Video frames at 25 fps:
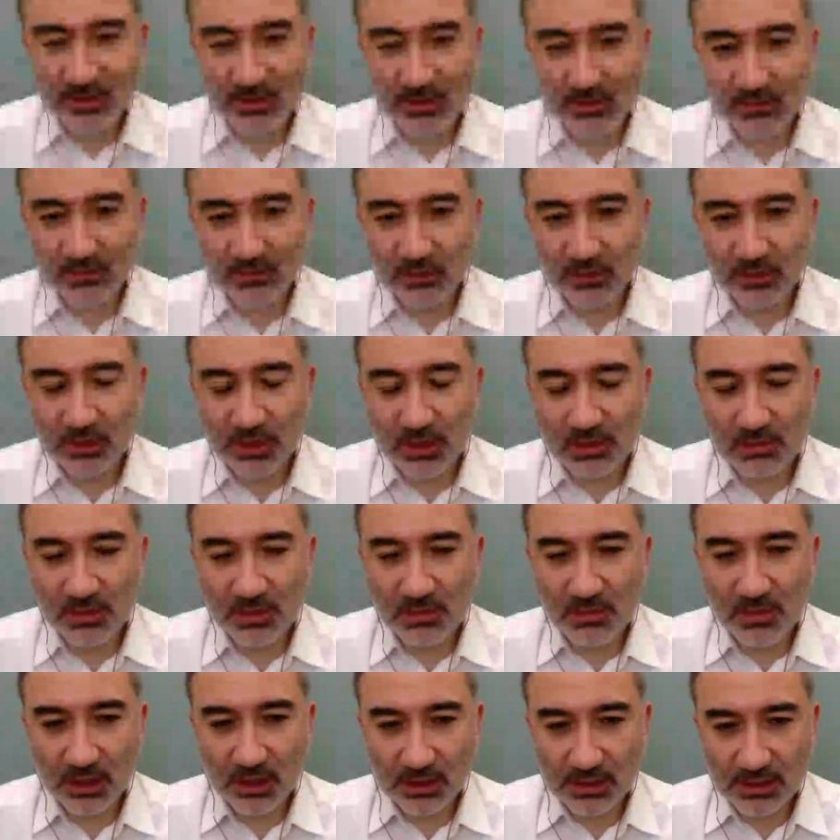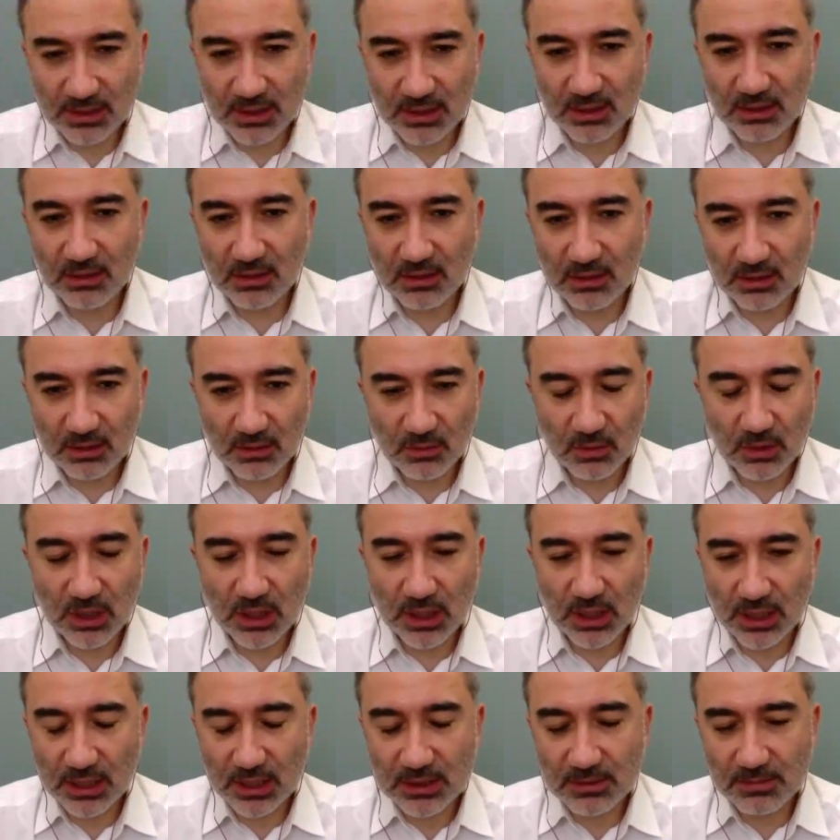for some remarks, then we can
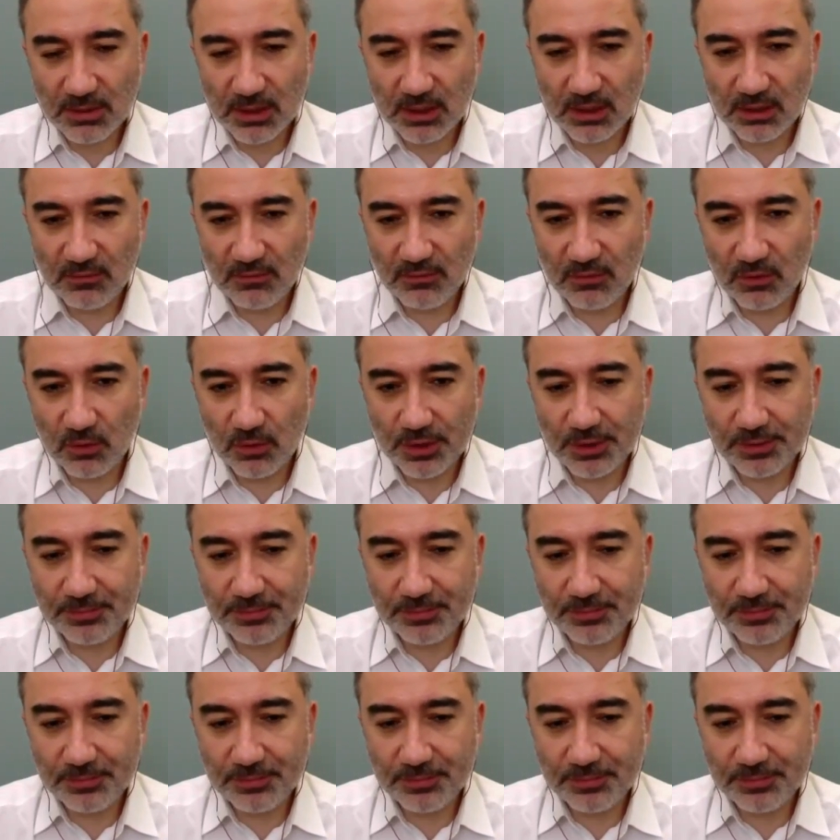expand if you will.